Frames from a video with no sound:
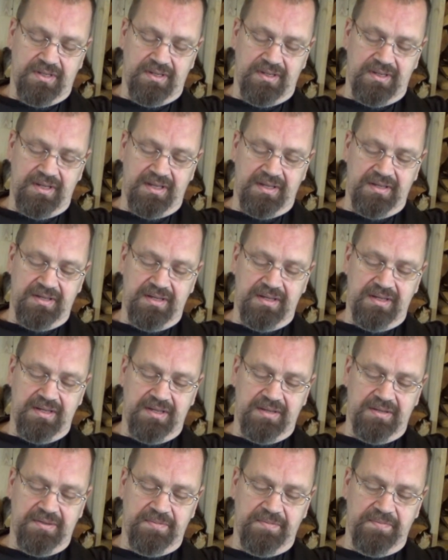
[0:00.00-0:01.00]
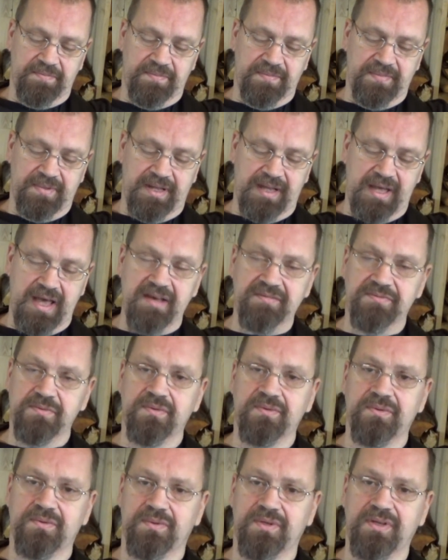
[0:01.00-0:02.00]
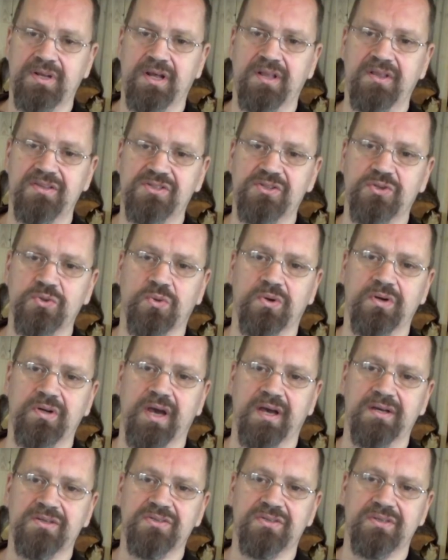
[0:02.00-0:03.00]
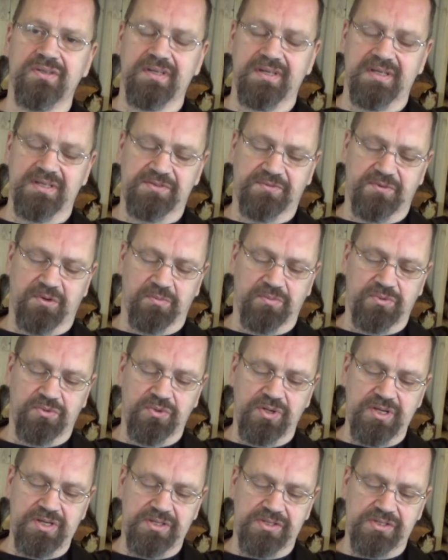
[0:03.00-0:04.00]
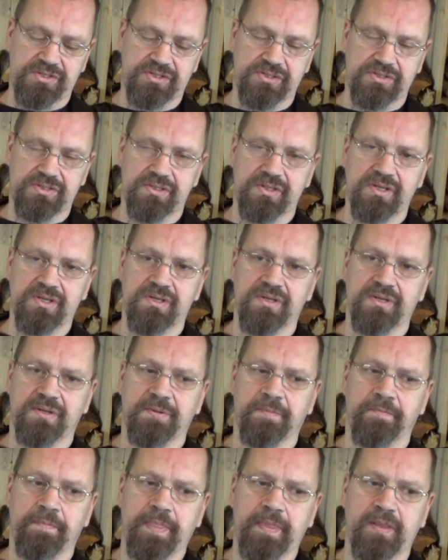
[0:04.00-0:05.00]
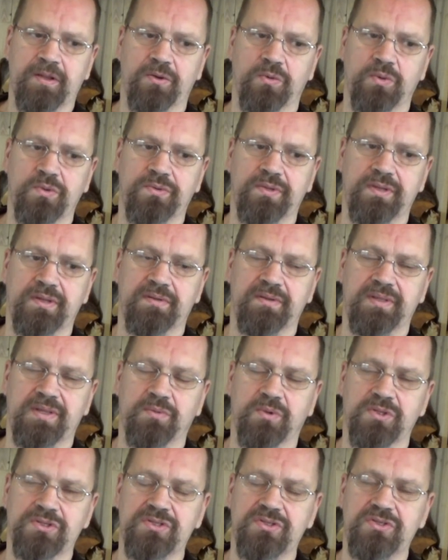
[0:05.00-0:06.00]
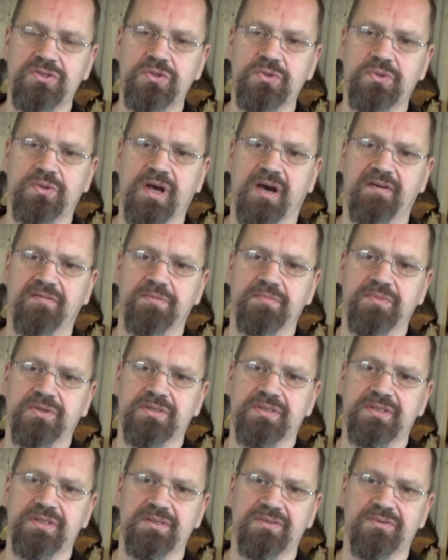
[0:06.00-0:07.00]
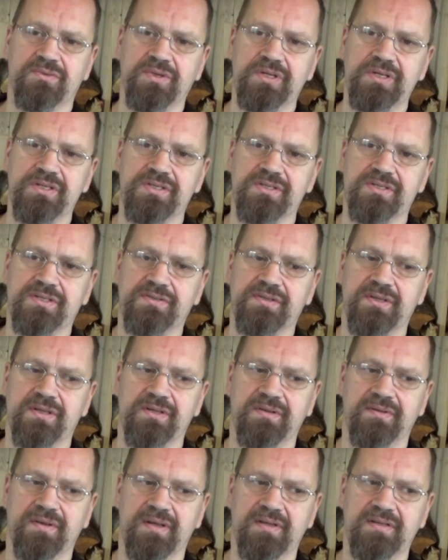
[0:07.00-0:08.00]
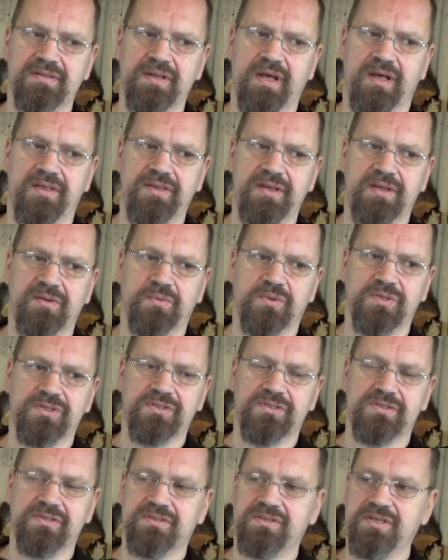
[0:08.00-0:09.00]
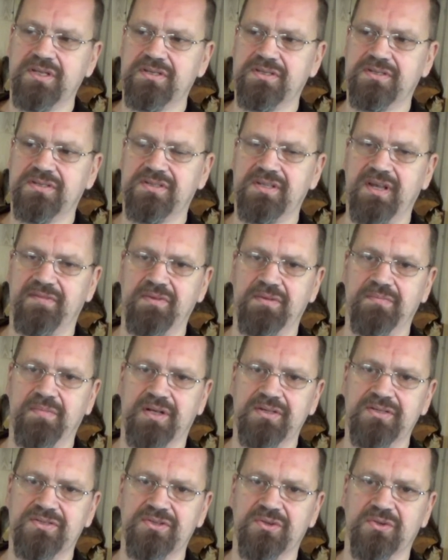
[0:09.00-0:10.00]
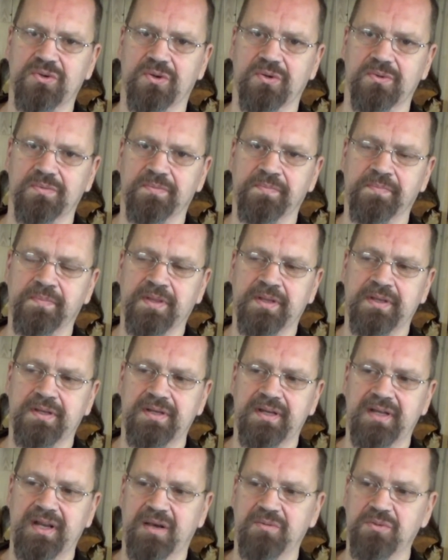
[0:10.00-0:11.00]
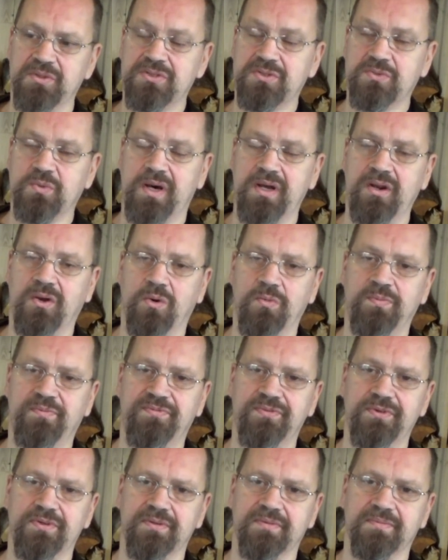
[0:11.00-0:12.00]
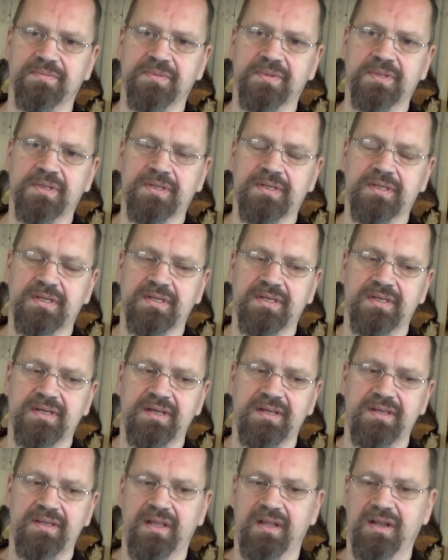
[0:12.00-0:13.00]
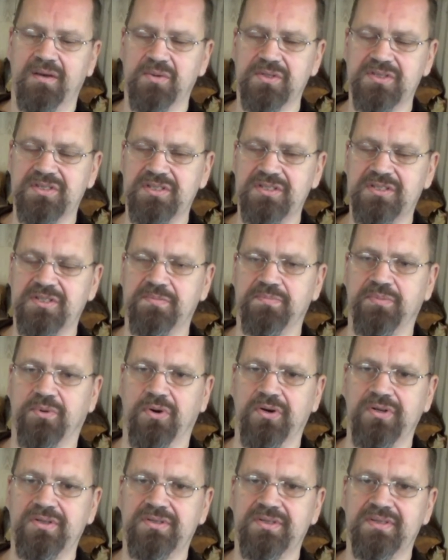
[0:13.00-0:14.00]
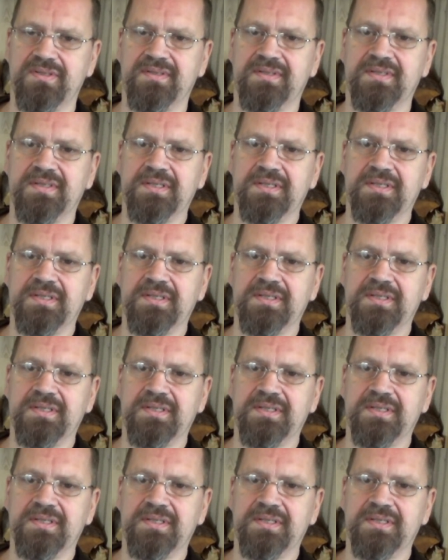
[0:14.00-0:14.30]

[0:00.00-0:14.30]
And uh, I have another story actually. It's from Greece. You know, there, there was a new government in Greece, uh, I think it was six, seven months ago. And I was quite hopeful and then I was disappointed.